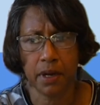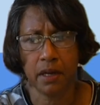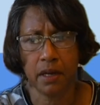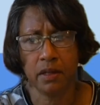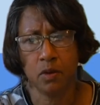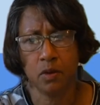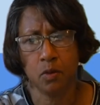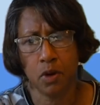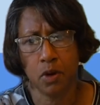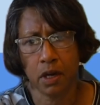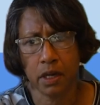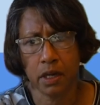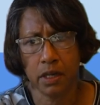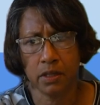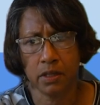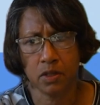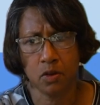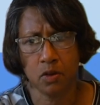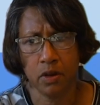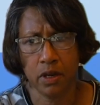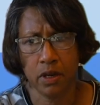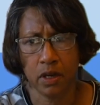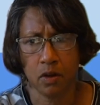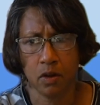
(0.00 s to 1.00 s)
and the work is
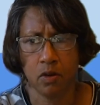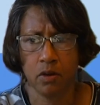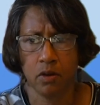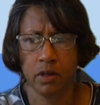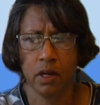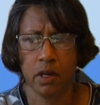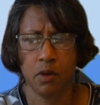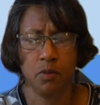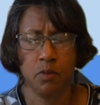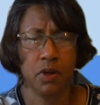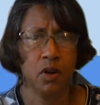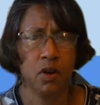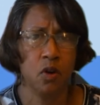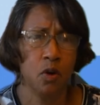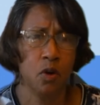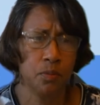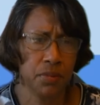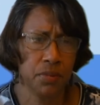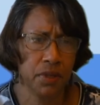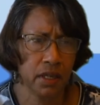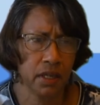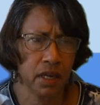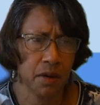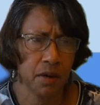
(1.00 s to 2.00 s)
going on, and we
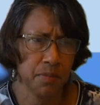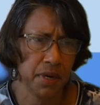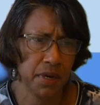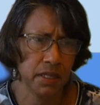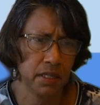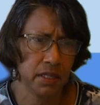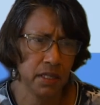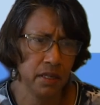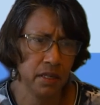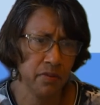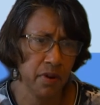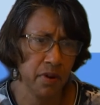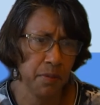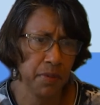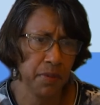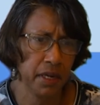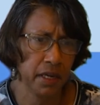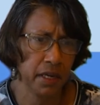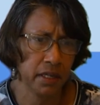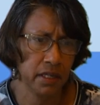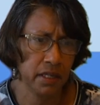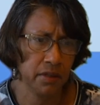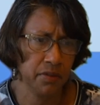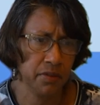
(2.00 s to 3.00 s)
hope that capacity
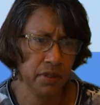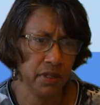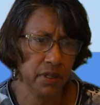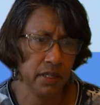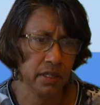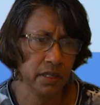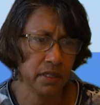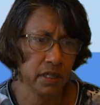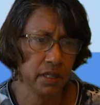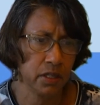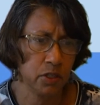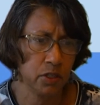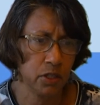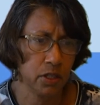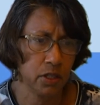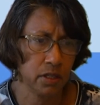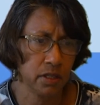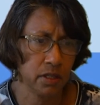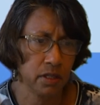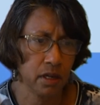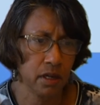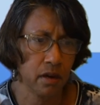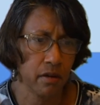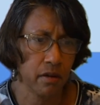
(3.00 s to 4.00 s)
development activities such
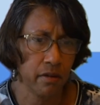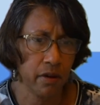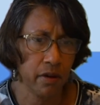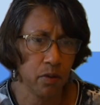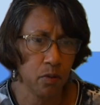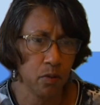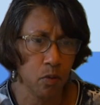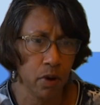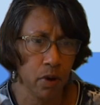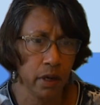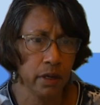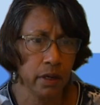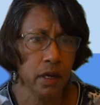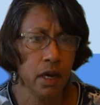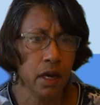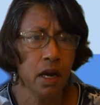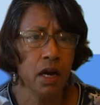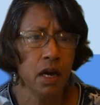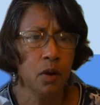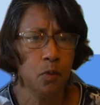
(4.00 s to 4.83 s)
as the current one